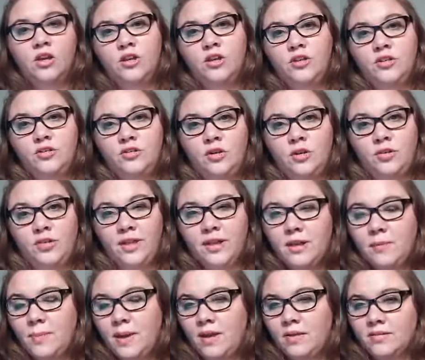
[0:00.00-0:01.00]
So think
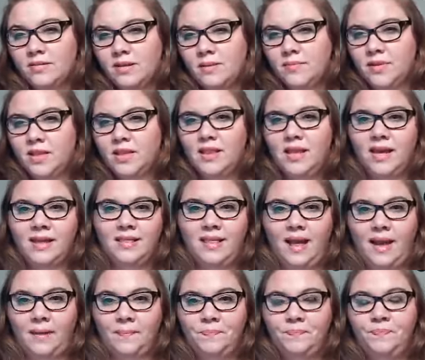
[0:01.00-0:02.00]
about something like
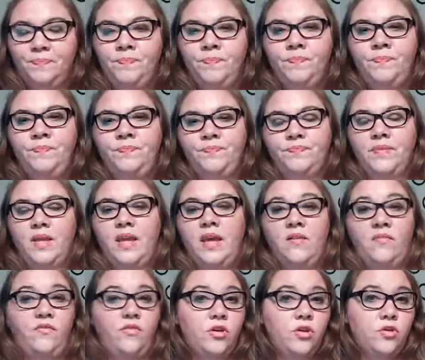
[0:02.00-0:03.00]
that.
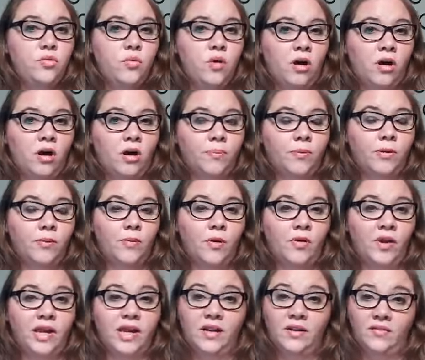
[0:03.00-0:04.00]
If you are
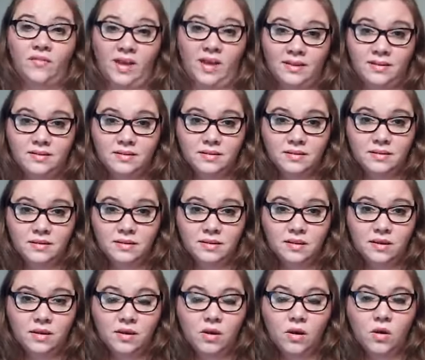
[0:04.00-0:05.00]
promoting an event
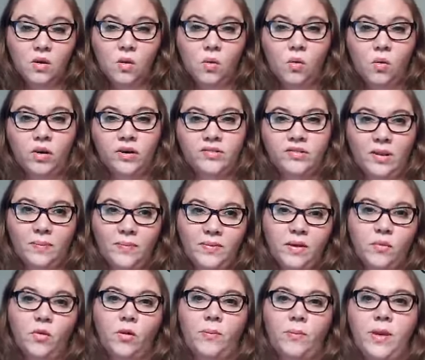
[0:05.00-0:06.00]
or
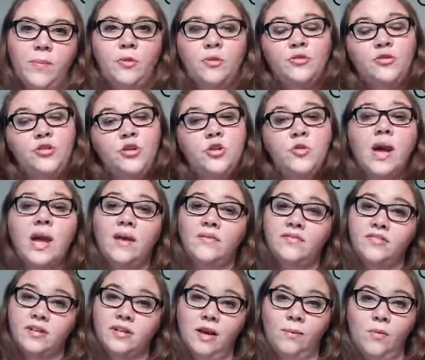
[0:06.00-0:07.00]
something where people do have
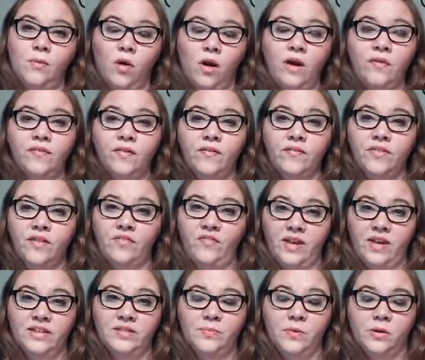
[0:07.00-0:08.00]
to come off of the
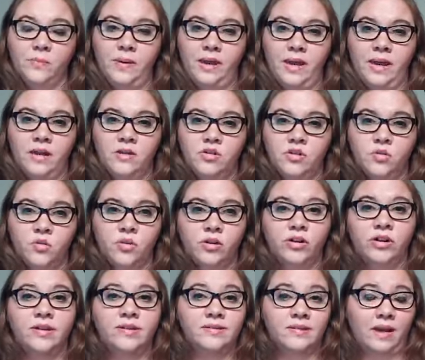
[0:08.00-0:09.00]
Facebook page in order
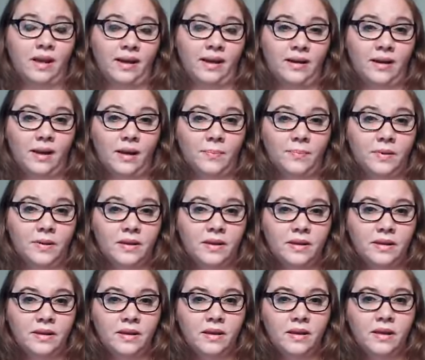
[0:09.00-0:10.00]
to sign up,
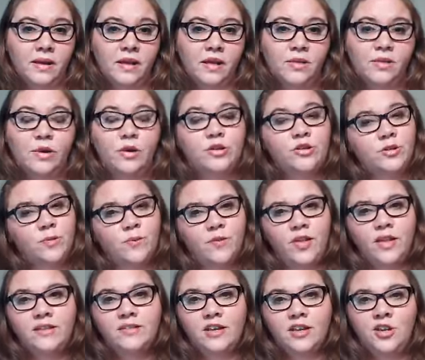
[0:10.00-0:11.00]
there are some
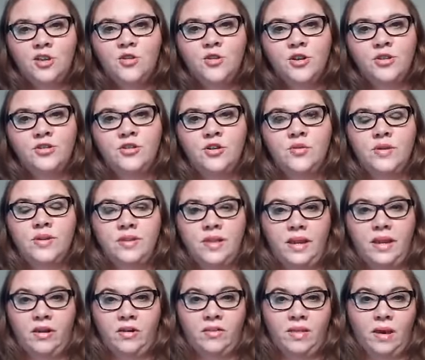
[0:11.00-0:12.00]
things that you can do in
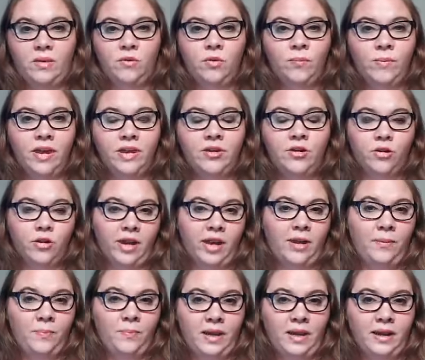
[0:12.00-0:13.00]
there that will make your
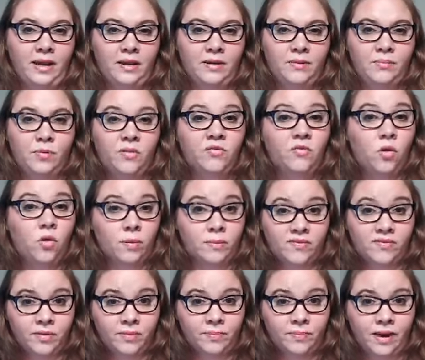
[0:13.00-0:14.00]
campaign perform
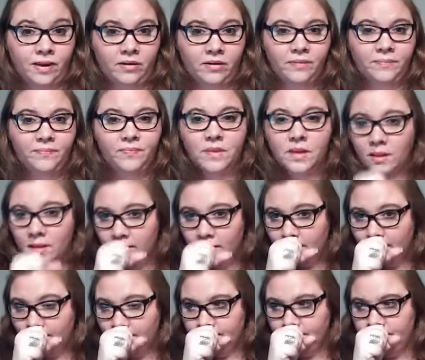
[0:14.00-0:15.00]
even better.
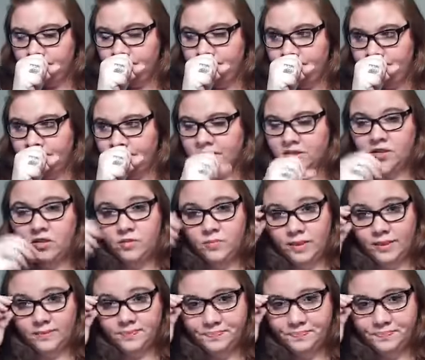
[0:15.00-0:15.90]
Excuse me.